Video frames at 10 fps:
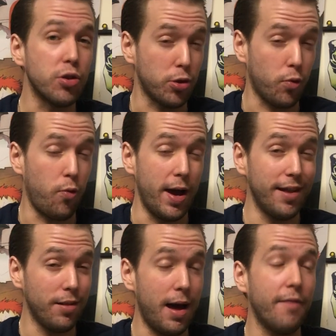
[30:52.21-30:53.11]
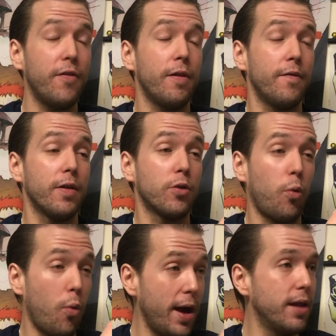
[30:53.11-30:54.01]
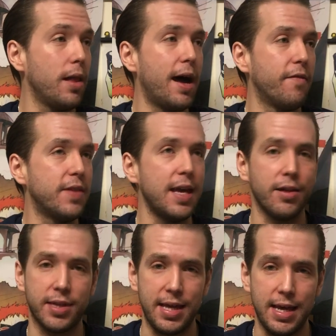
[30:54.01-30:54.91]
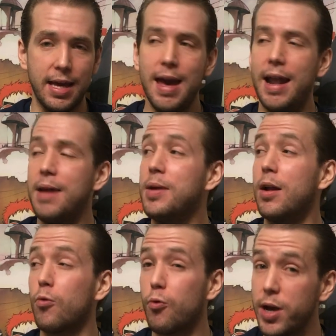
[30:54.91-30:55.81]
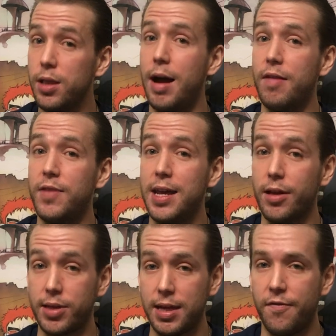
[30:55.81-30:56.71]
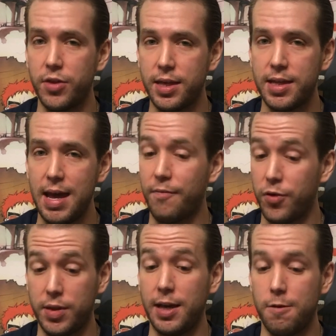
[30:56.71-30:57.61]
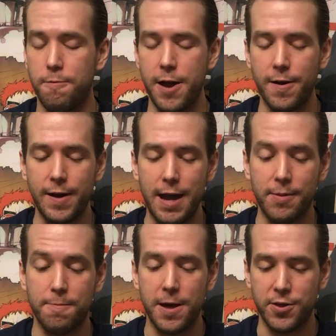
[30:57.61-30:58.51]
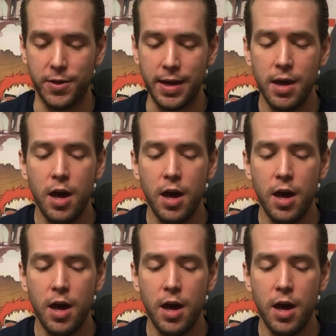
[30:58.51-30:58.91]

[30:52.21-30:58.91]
There's quite a lot of DLC, and I mean a real lot of DLC for this game, for a single-player game especially.